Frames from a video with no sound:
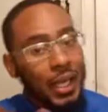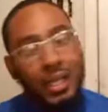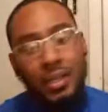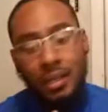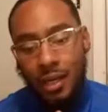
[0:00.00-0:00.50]

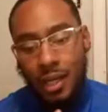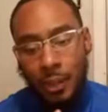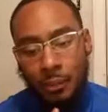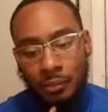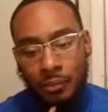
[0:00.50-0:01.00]
hey,
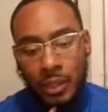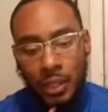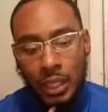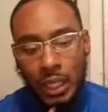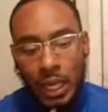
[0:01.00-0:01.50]

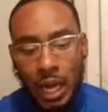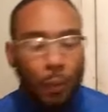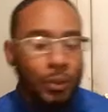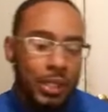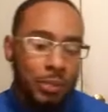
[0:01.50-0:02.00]
I would
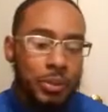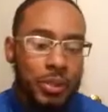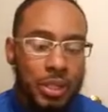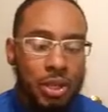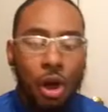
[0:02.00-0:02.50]
like to put
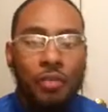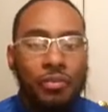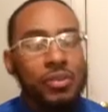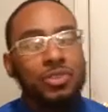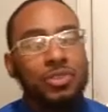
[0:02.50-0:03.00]
in an
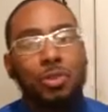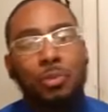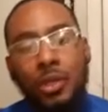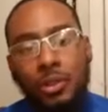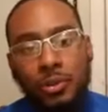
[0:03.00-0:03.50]
offer of
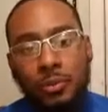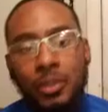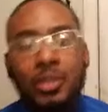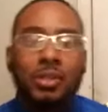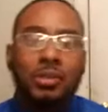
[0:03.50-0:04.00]
2.3
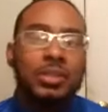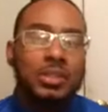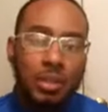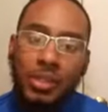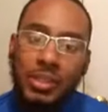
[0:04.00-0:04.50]
million on this
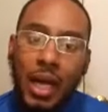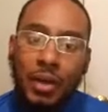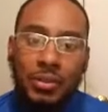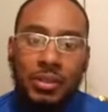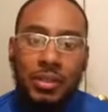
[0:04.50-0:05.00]

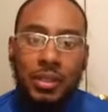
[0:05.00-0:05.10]
house.